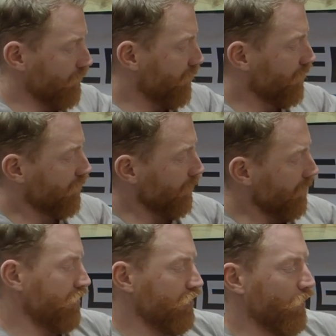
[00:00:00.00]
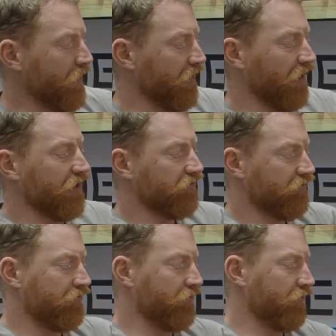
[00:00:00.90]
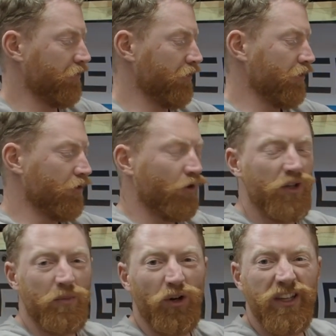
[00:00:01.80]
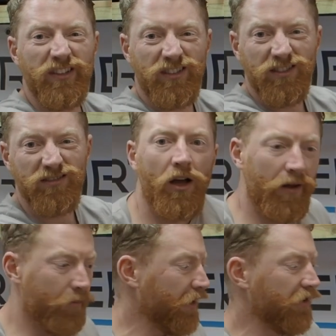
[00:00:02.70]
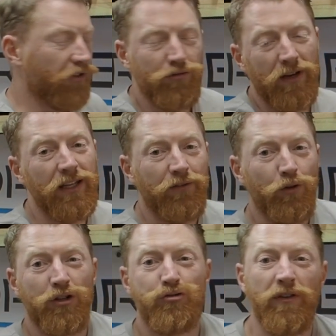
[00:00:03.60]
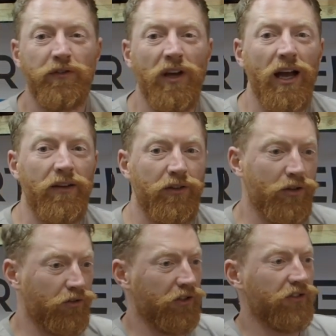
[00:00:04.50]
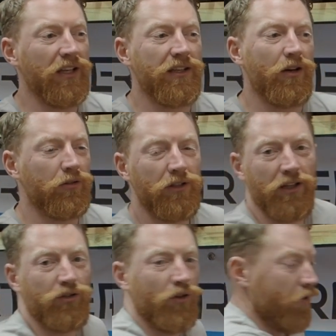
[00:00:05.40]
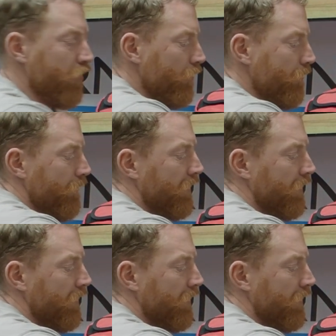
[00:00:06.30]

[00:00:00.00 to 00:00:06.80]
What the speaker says: you to store your whistle in. Or your butties. These are great if you're on a drift dive because they stand out like a sore thumb.